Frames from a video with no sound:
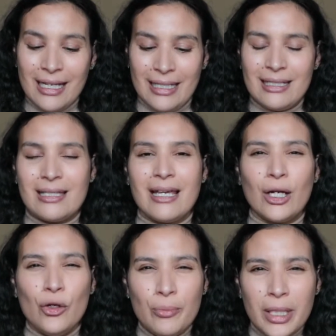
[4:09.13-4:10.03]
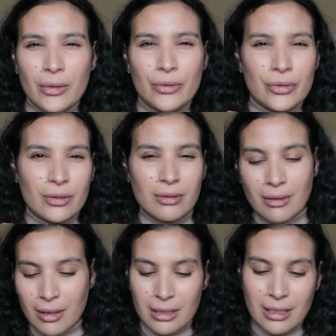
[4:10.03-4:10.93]
It's the Luminous
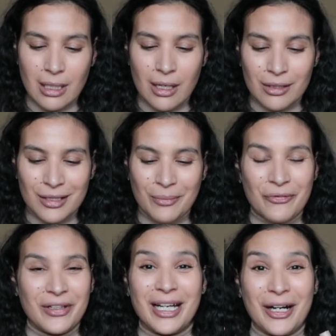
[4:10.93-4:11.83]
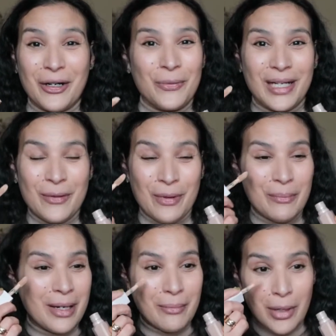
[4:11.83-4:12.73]
Concealer something, I can't really
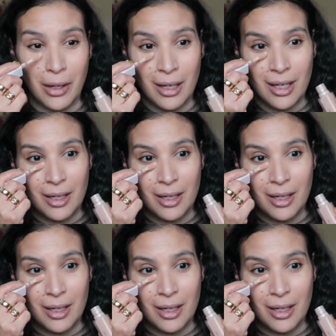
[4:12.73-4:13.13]
remember,